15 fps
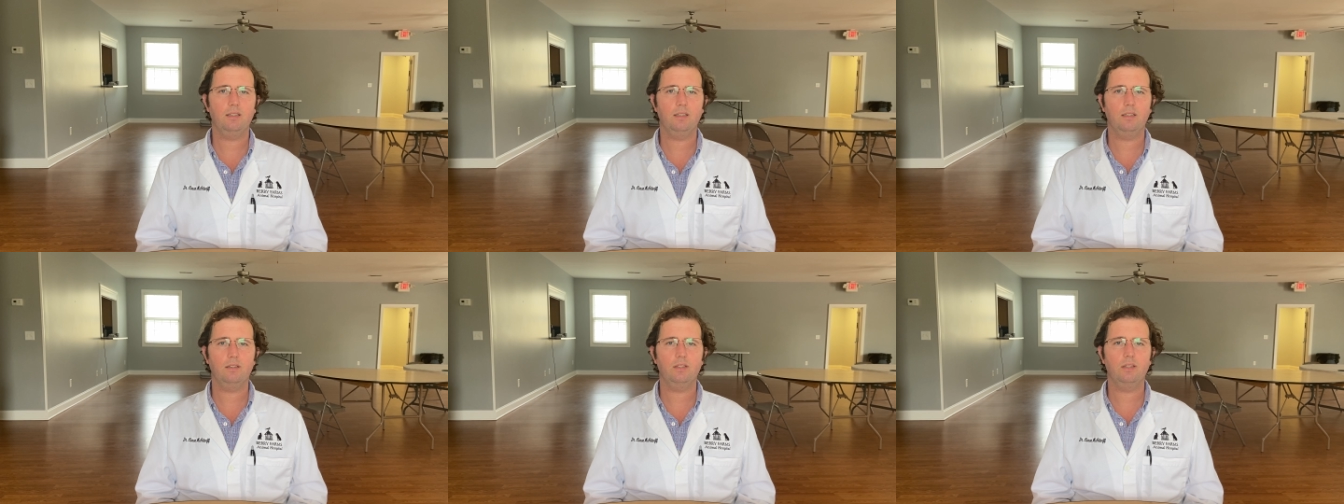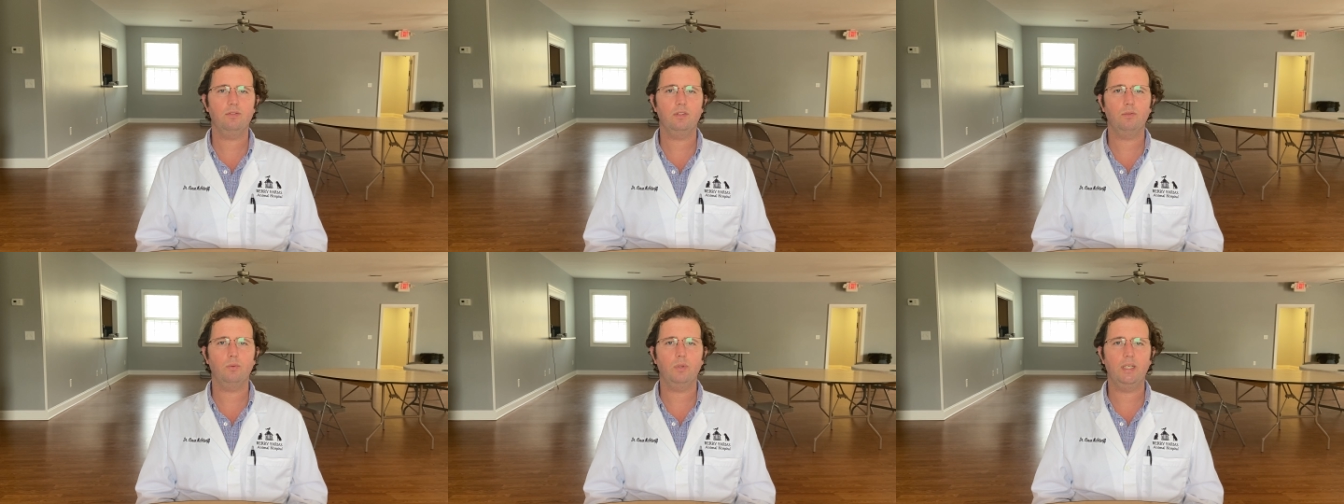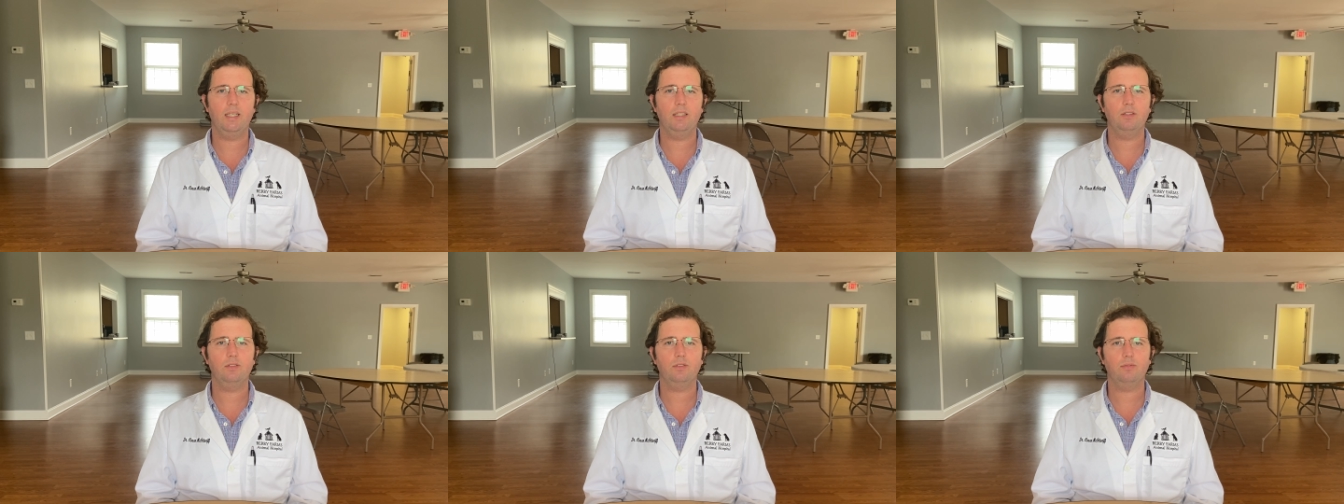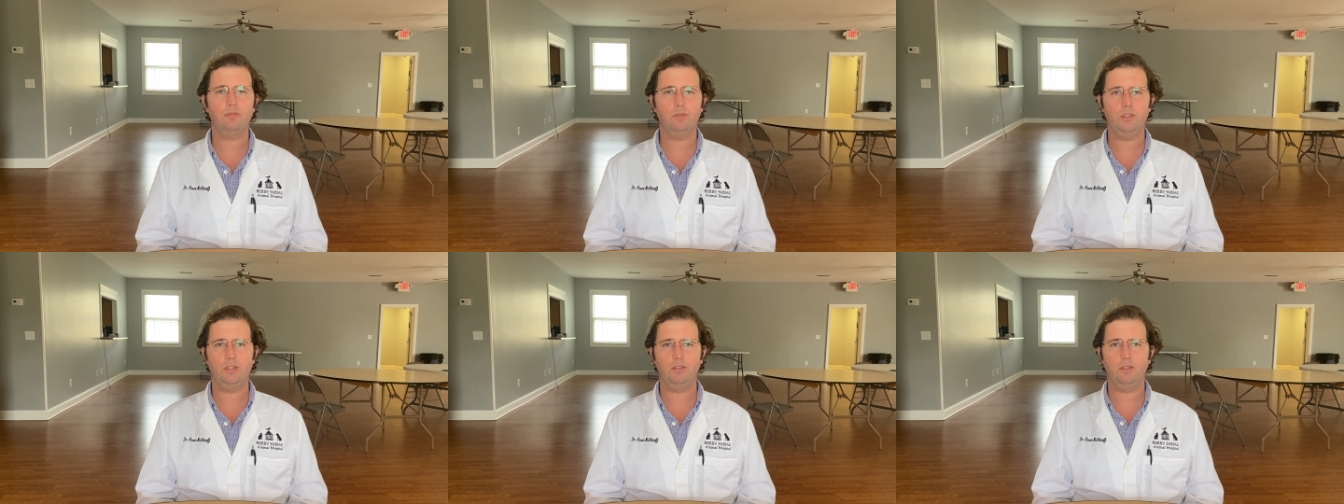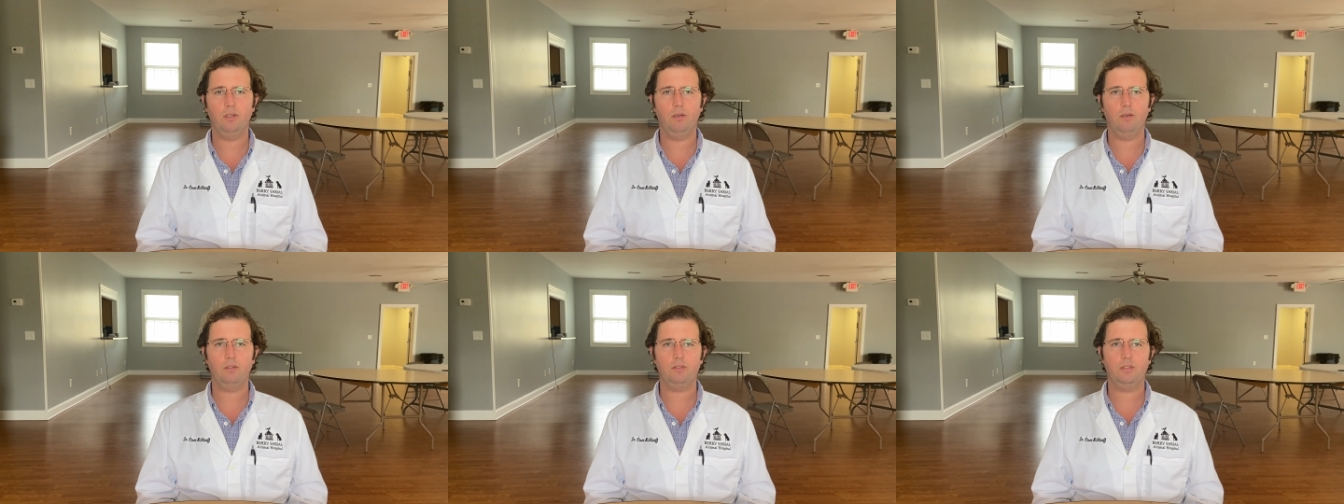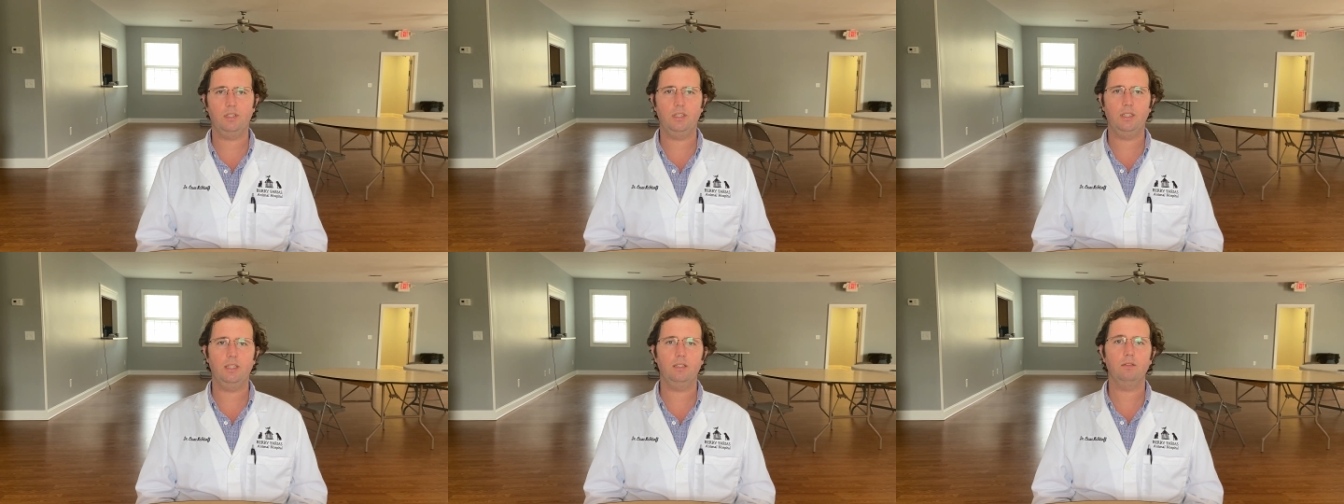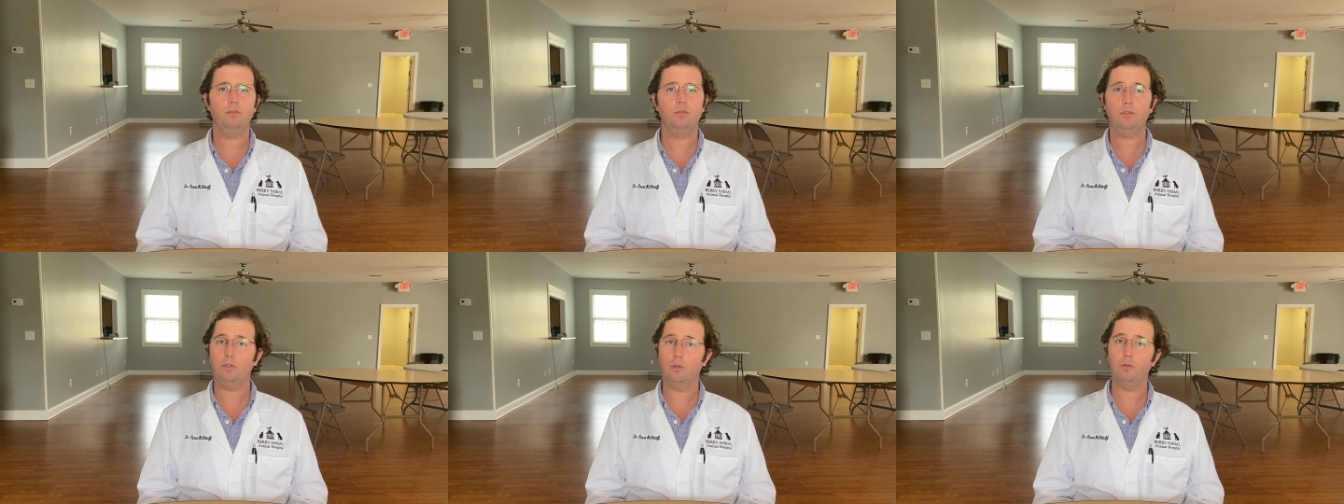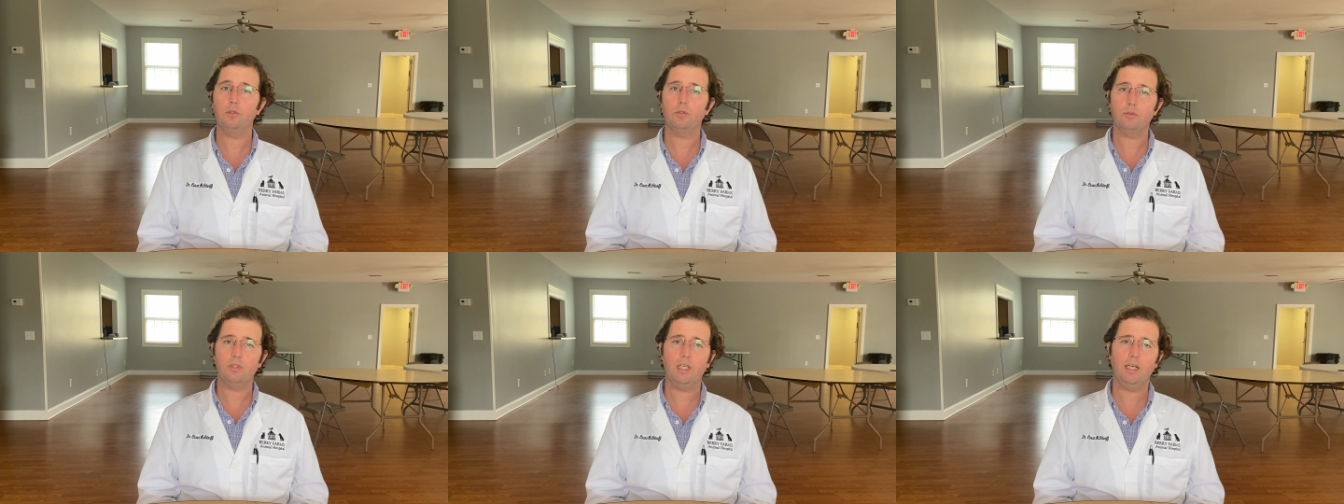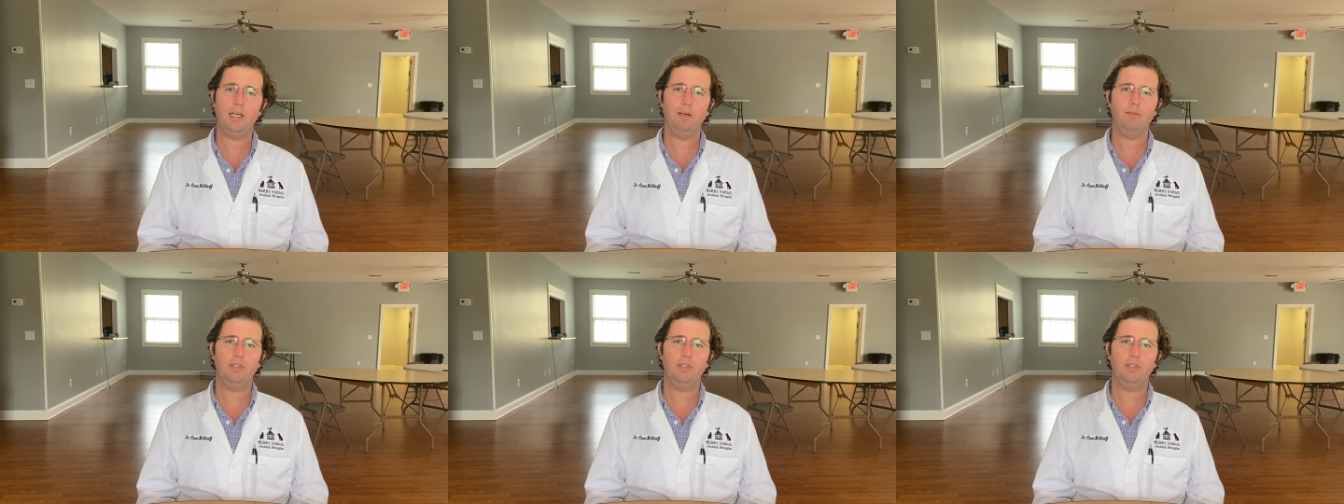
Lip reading: there are different ways for your dog to get social time,